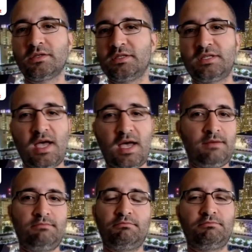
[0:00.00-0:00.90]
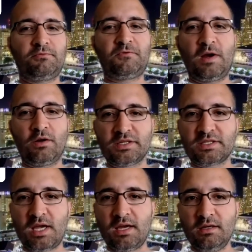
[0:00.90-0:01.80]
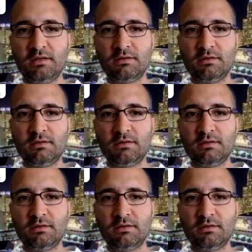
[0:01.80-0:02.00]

Is that fair to say?